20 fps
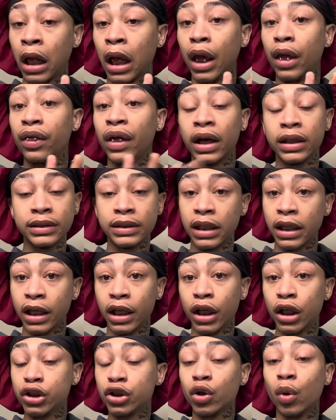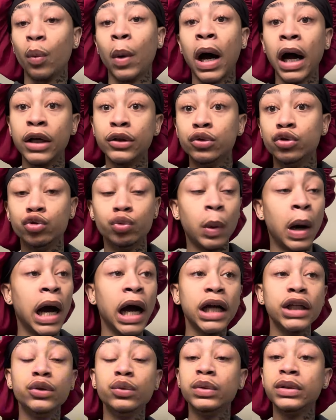That's it. So why you why are
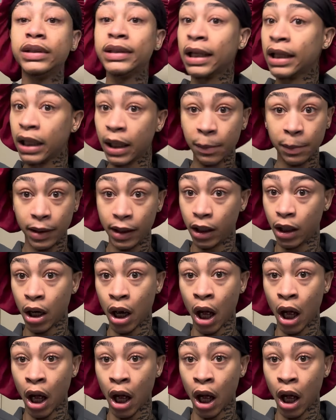you sending me